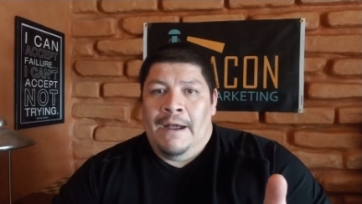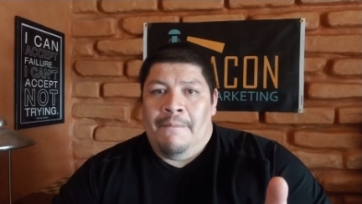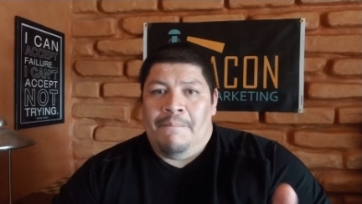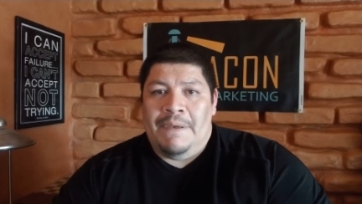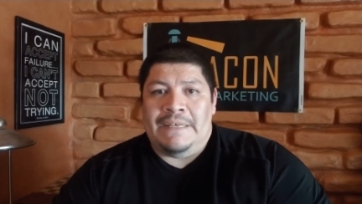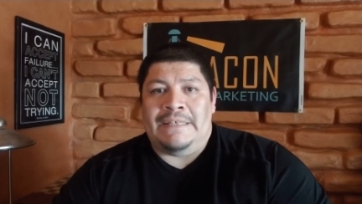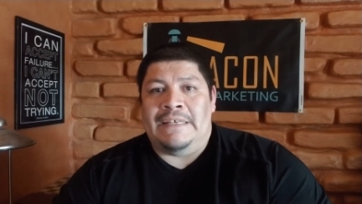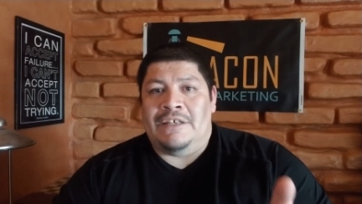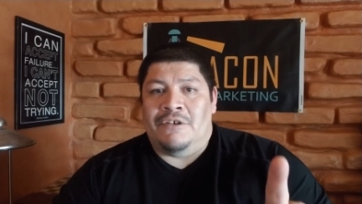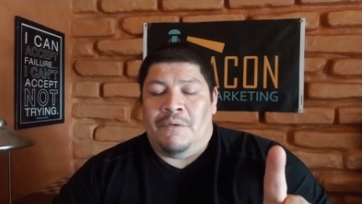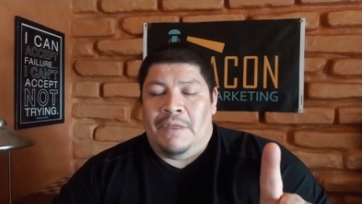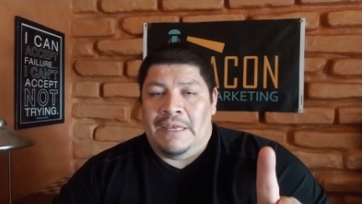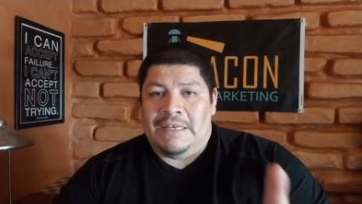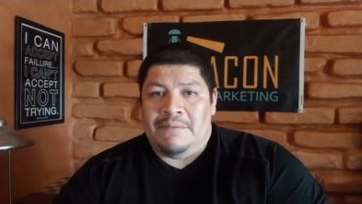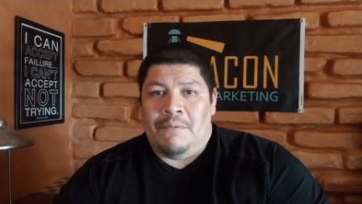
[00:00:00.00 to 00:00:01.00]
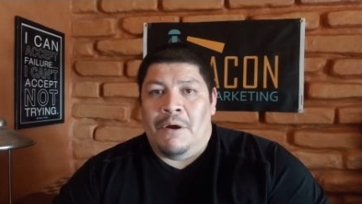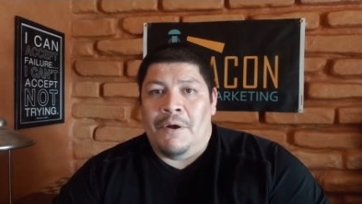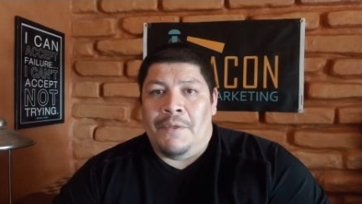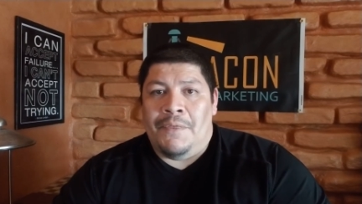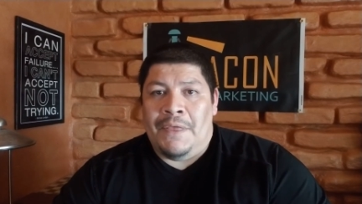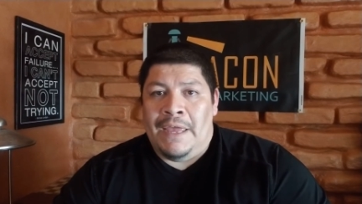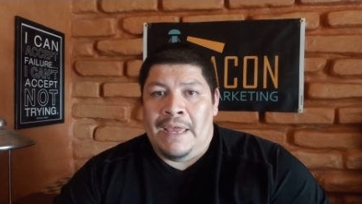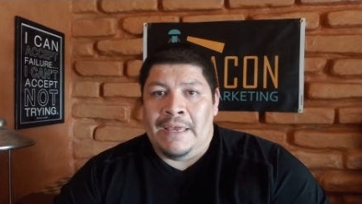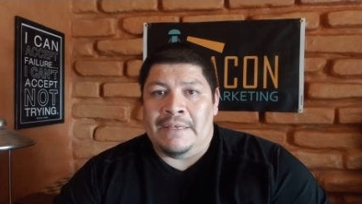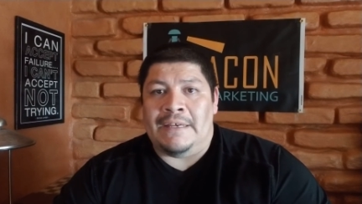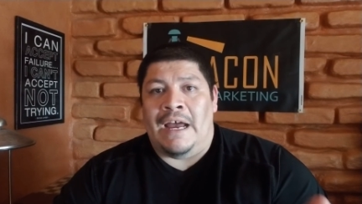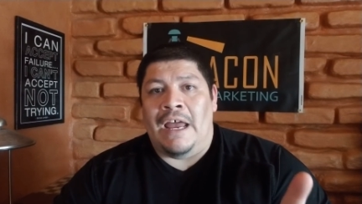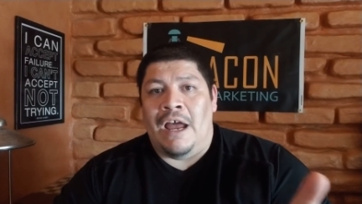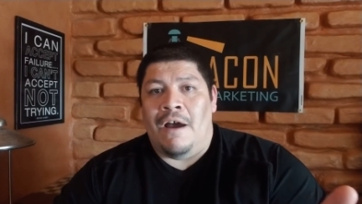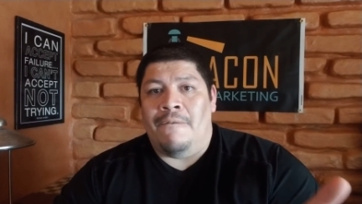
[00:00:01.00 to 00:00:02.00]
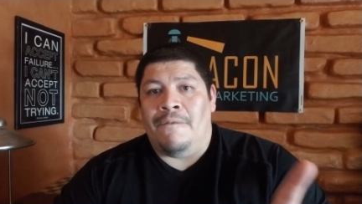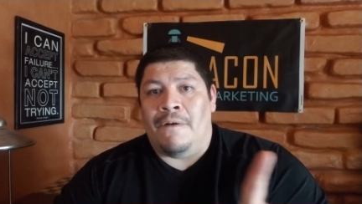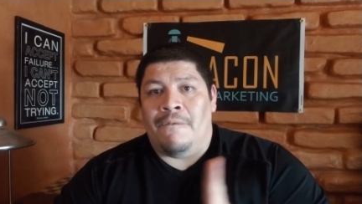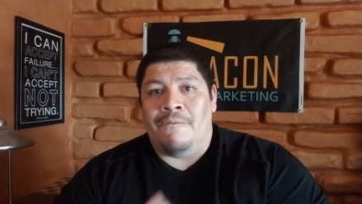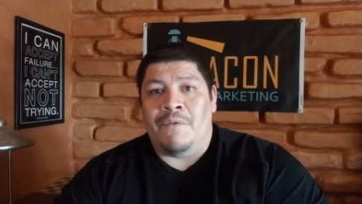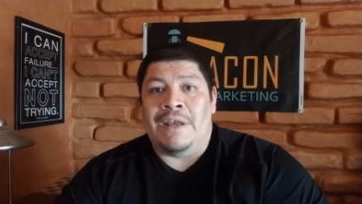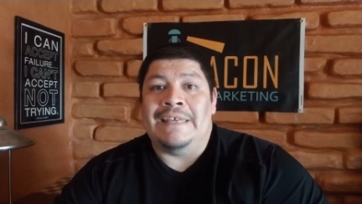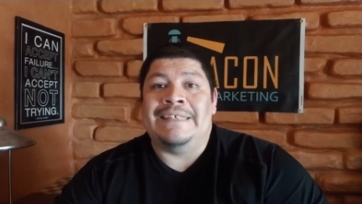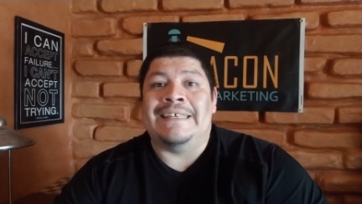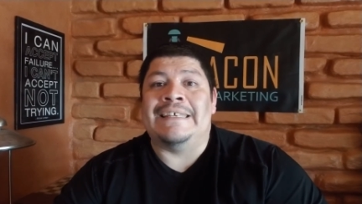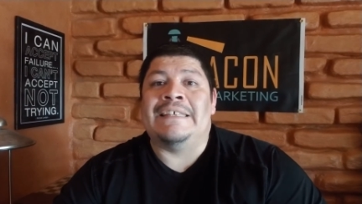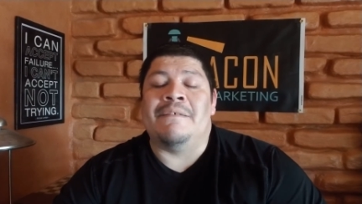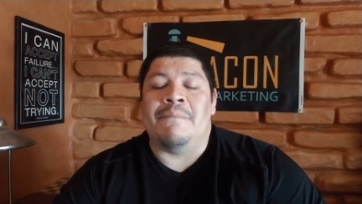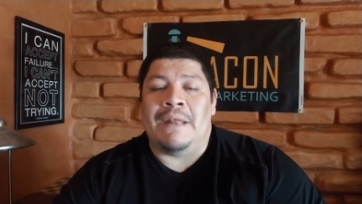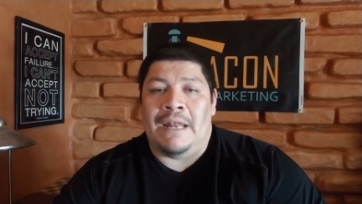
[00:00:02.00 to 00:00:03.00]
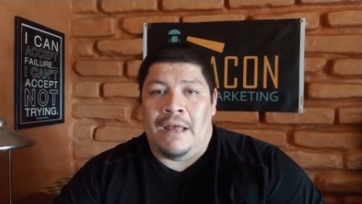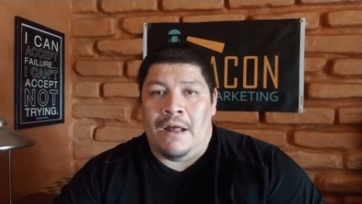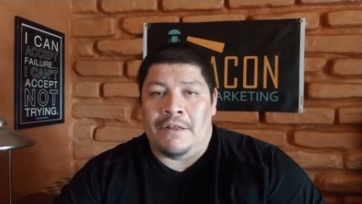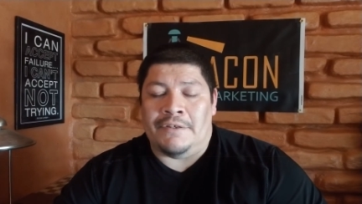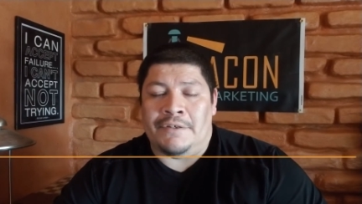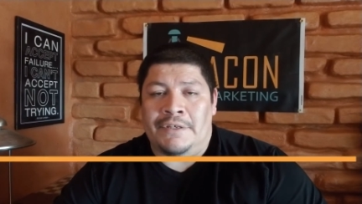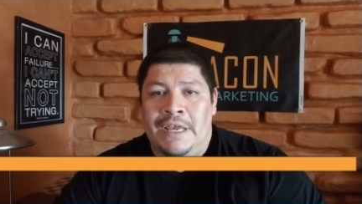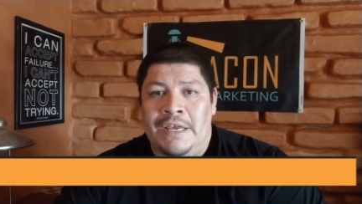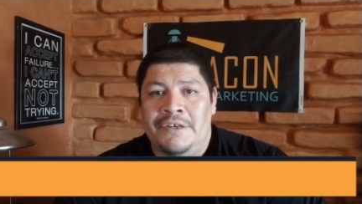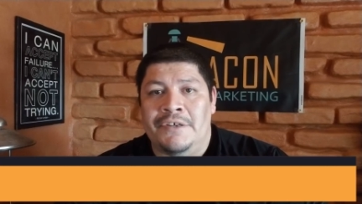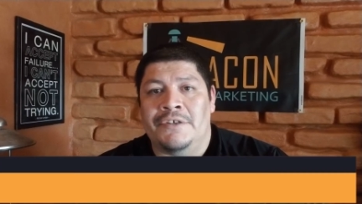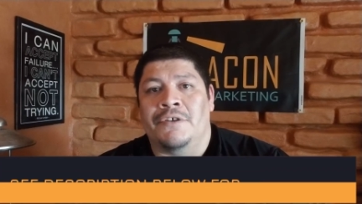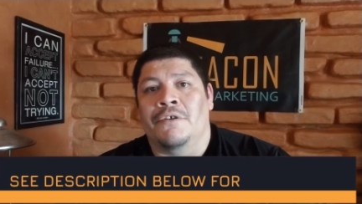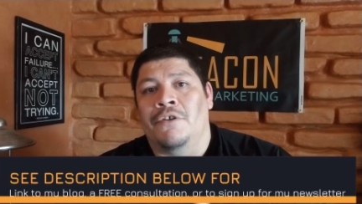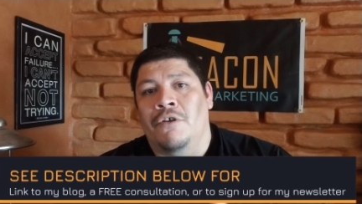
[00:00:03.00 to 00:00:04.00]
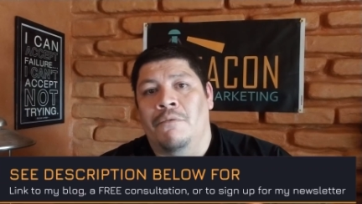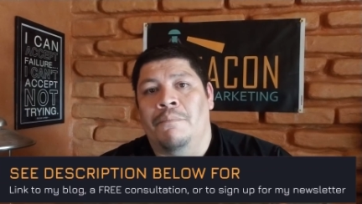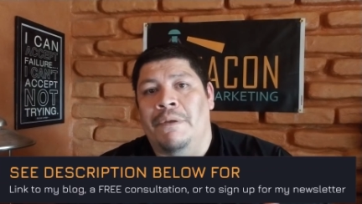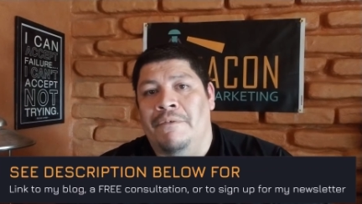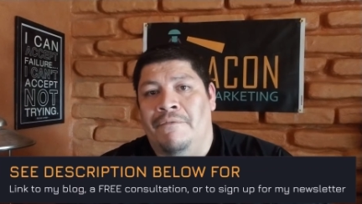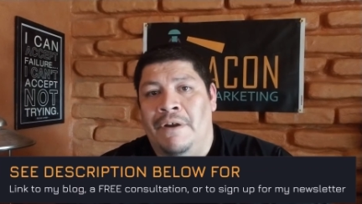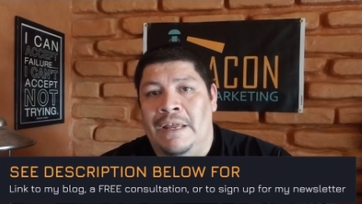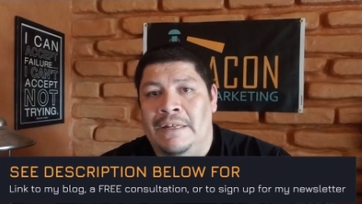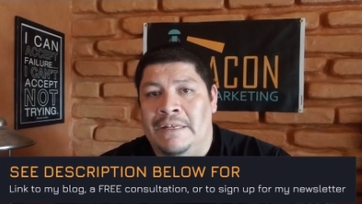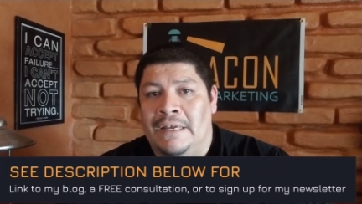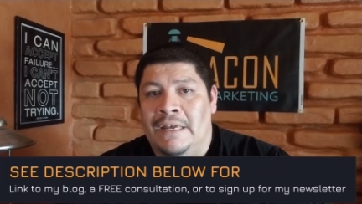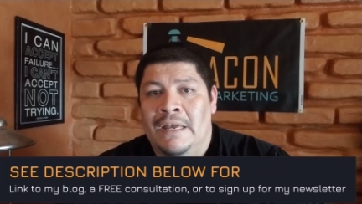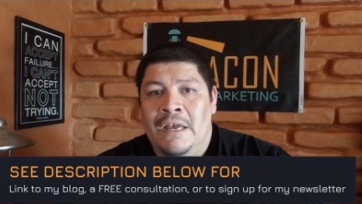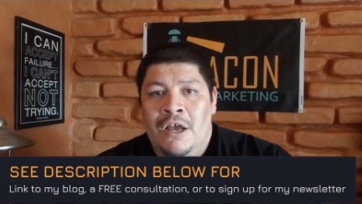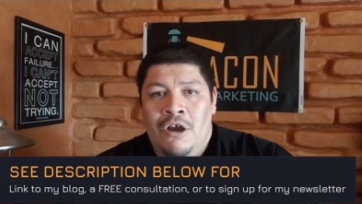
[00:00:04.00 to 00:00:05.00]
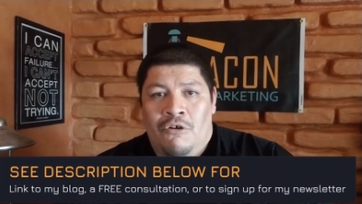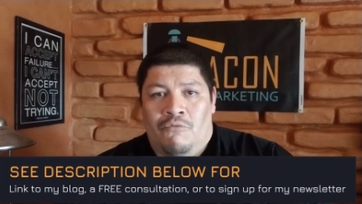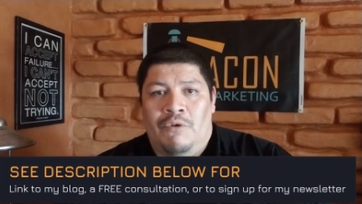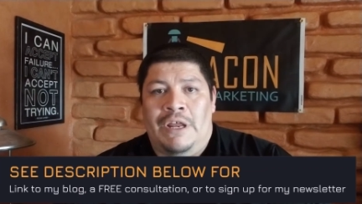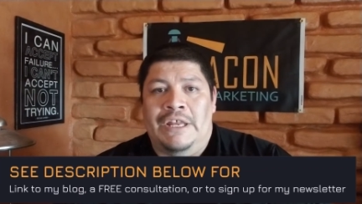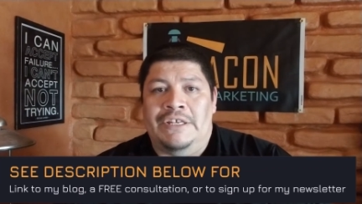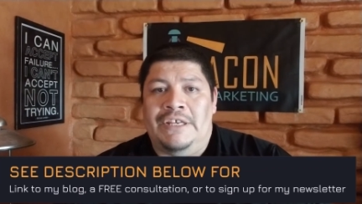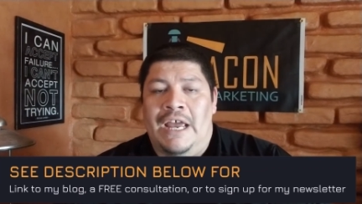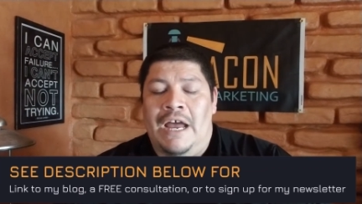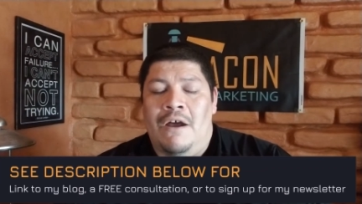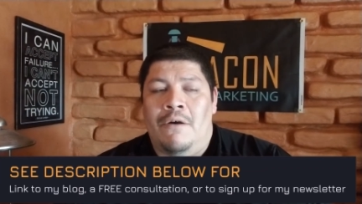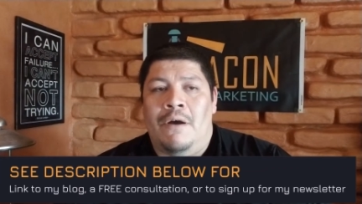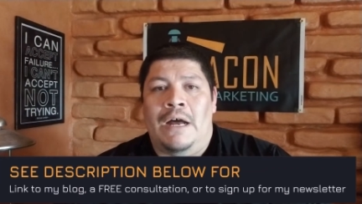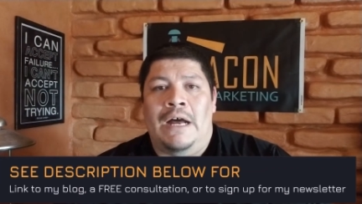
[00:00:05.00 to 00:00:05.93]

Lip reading: business, doing these small things, I offer a free 60-minute consultation, so don't be afraid to reach out.